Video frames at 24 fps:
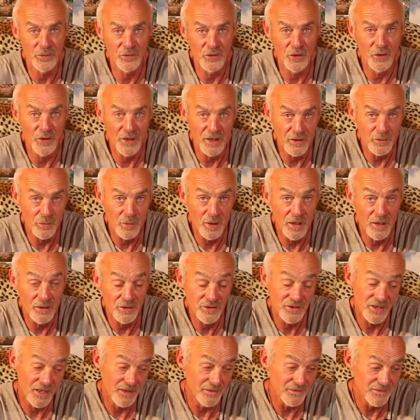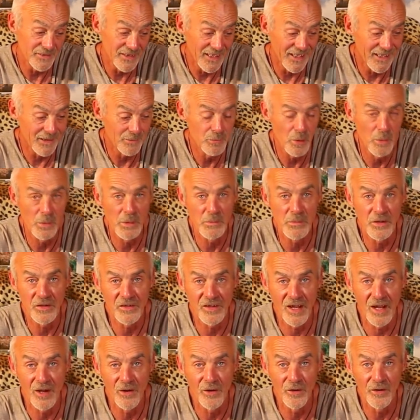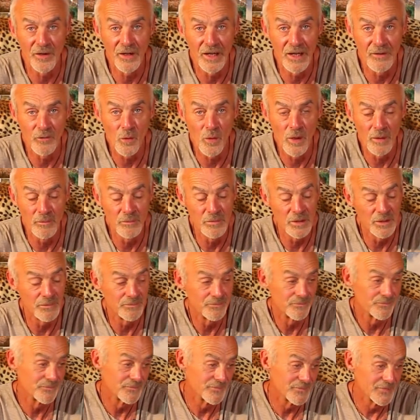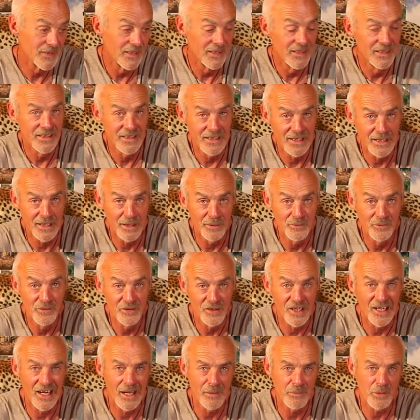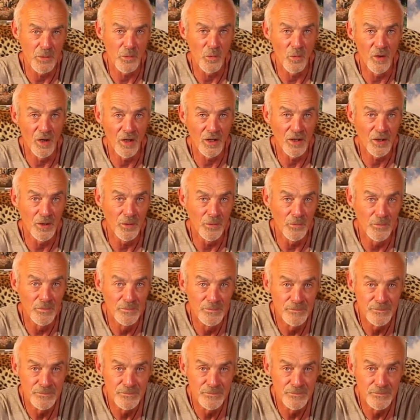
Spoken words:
was on it as well. So yeah, probably missed out on another one, but you know, still happy with what I caught.